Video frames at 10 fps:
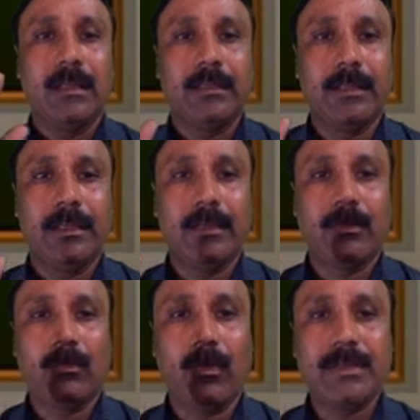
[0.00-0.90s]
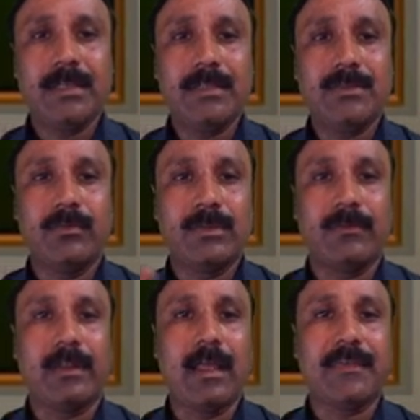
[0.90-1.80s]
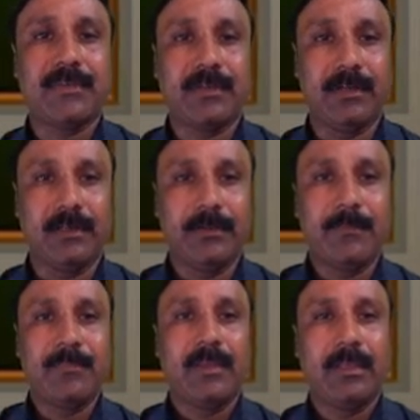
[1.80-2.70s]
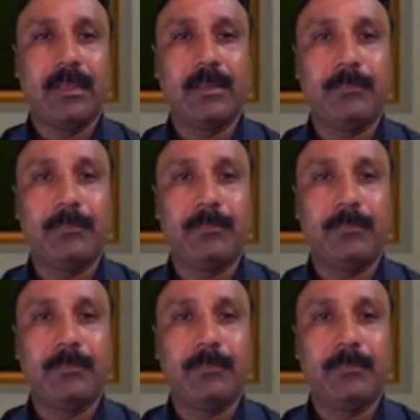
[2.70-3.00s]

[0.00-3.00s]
the questions which were asked in